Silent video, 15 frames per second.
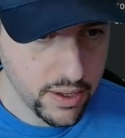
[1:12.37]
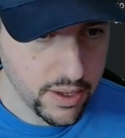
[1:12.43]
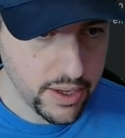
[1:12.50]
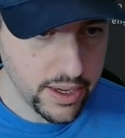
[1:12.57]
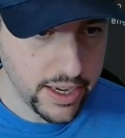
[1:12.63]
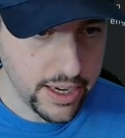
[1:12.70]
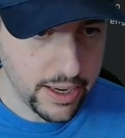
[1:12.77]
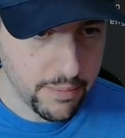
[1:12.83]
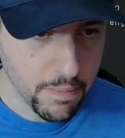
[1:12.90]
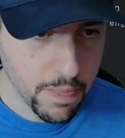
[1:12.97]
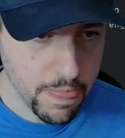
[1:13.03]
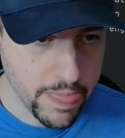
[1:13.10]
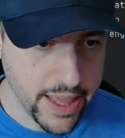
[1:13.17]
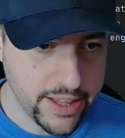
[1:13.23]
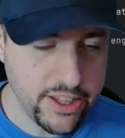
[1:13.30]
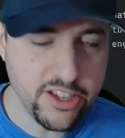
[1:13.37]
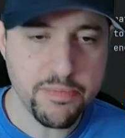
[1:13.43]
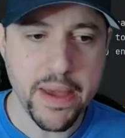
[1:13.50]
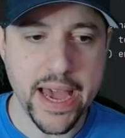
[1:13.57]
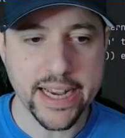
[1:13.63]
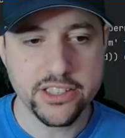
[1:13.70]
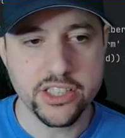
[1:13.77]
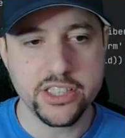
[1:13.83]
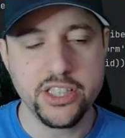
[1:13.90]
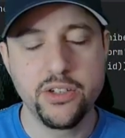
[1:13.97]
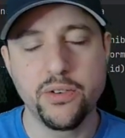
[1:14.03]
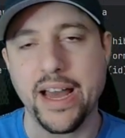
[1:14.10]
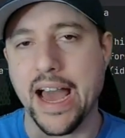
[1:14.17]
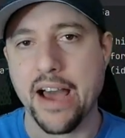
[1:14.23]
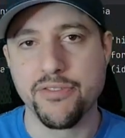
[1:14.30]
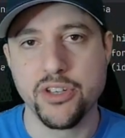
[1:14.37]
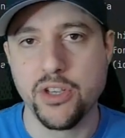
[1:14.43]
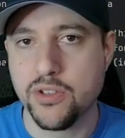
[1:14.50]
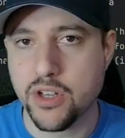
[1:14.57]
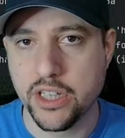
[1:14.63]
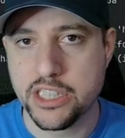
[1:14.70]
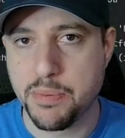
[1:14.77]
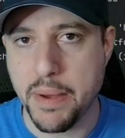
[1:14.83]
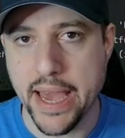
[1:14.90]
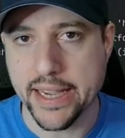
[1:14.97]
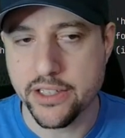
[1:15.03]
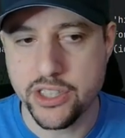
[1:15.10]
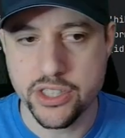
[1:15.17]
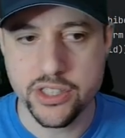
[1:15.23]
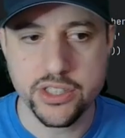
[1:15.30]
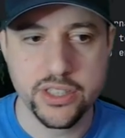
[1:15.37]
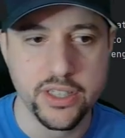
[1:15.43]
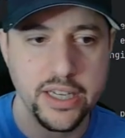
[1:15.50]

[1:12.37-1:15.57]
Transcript: Um, and these packages, you don't have to use all these packages.